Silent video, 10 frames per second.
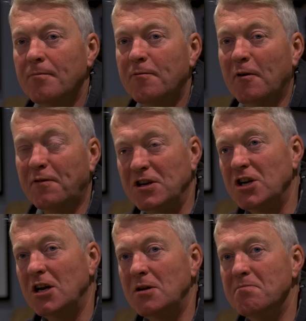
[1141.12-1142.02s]
for
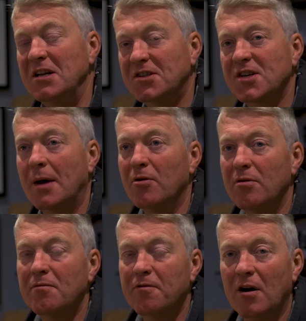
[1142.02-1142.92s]
fishing in
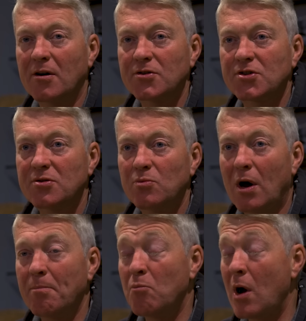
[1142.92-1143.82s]
midsummer in France.
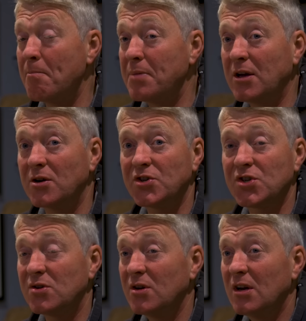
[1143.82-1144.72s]
One, one
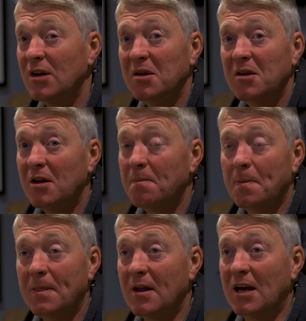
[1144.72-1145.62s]
because,
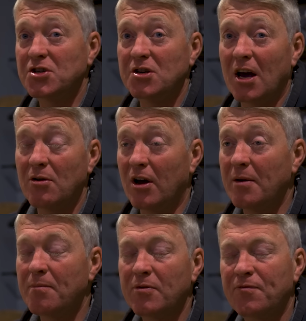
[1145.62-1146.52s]
as you know,
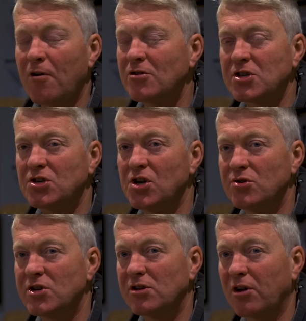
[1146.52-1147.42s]
like France is
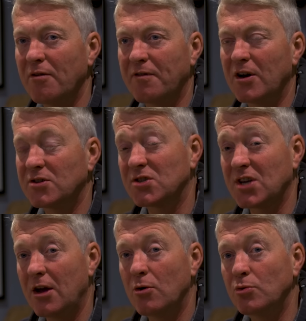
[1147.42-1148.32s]
hugely diverse. I
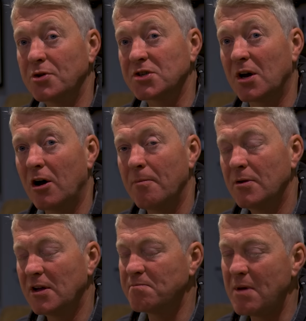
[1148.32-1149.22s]
say it all the time.
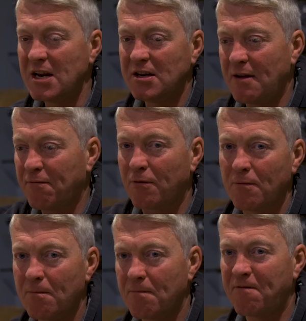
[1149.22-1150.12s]
There's many
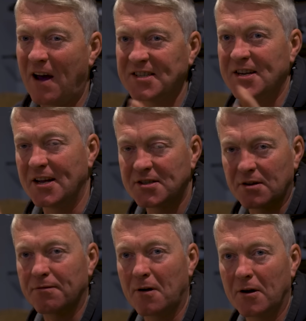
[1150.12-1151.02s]
different facets
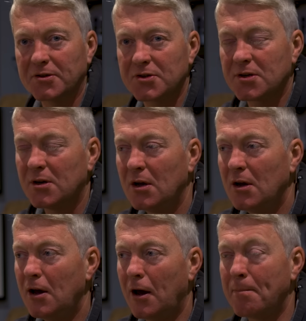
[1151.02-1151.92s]
to France,
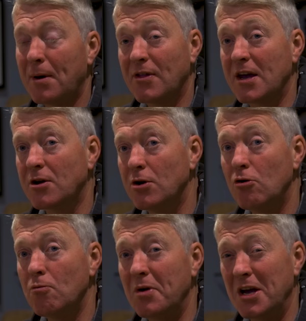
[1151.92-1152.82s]
um, but they can
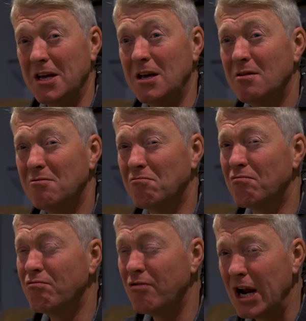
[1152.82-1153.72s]
all be
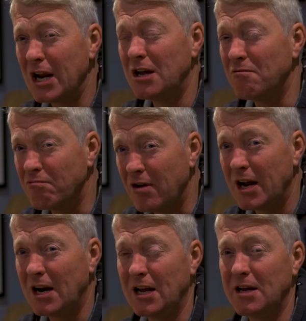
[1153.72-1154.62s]
really,
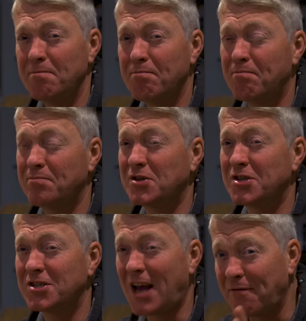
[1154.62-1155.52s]
really
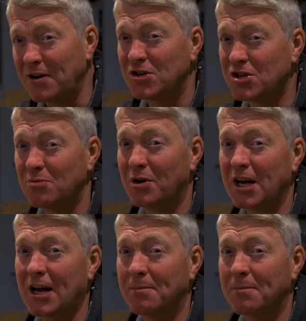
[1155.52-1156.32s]
savage when it